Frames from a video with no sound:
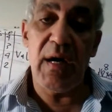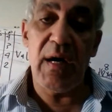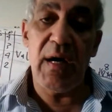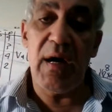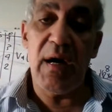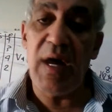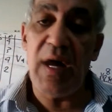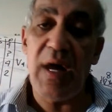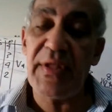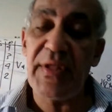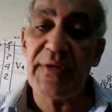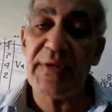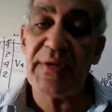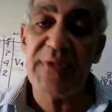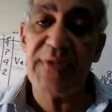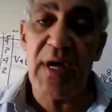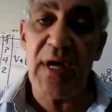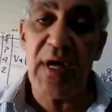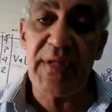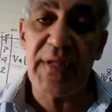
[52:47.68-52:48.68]

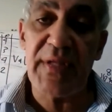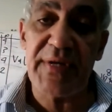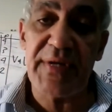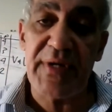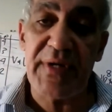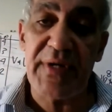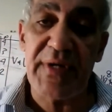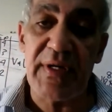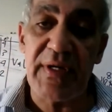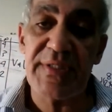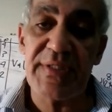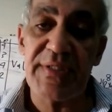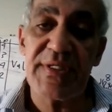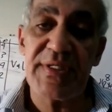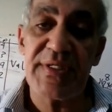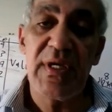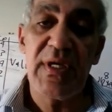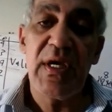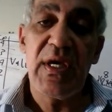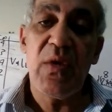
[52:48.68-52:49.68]
other cars
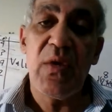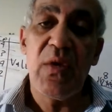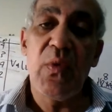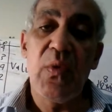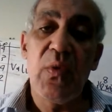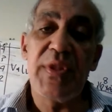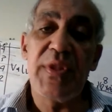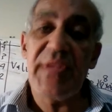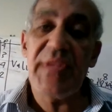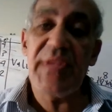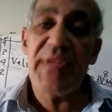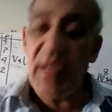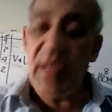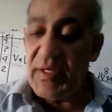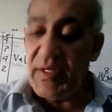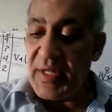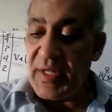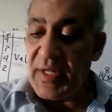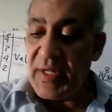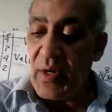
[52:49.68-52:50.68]
with the
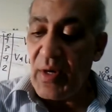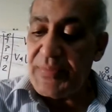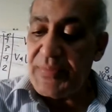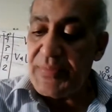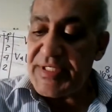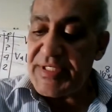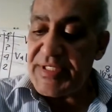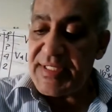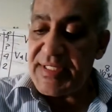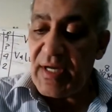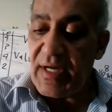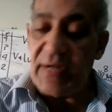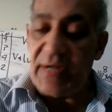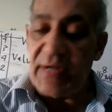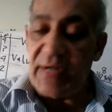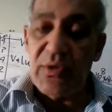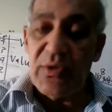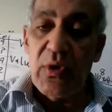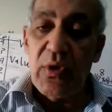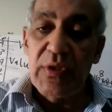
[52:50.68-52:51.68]
knobs are
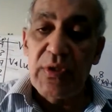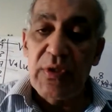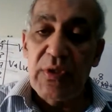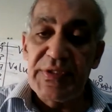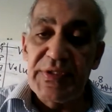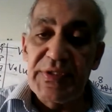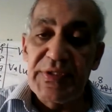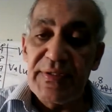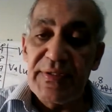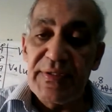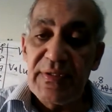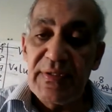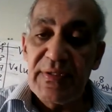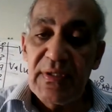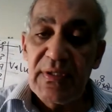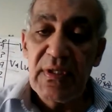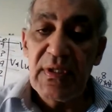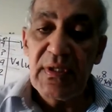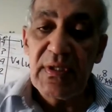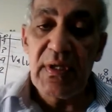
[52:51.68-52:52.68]
gold.
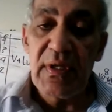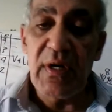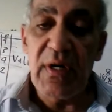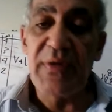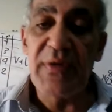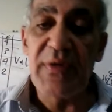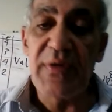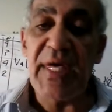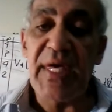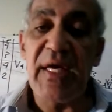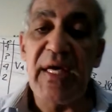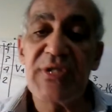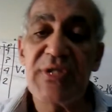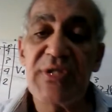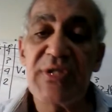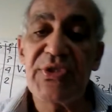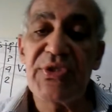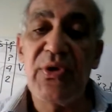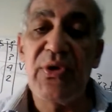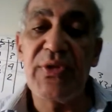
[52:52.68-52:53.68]
Okay,
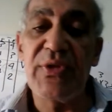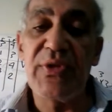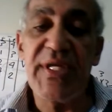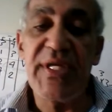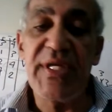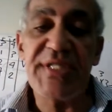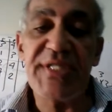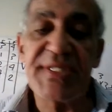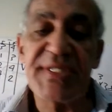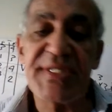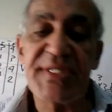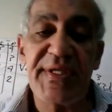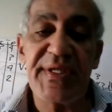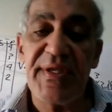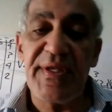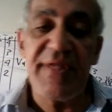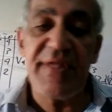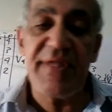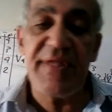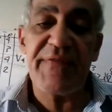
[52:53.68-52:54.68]
so this
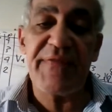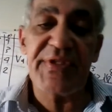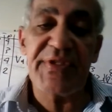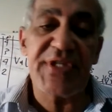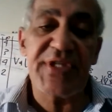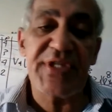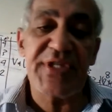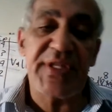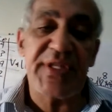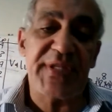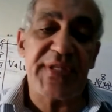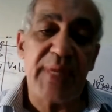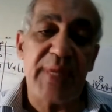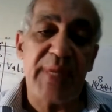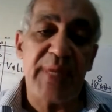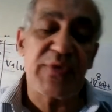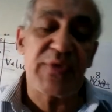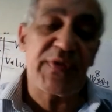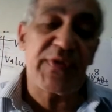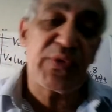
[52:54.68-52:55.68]
difference in the types of
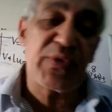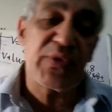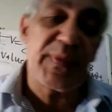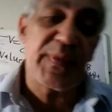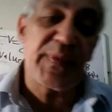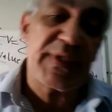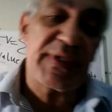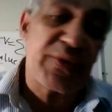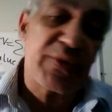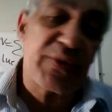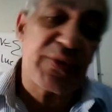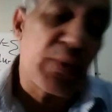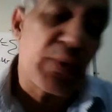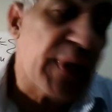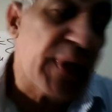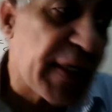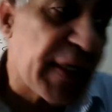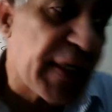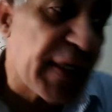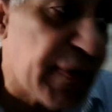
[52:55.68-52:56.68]
the two
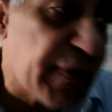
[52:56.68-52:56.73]
kind of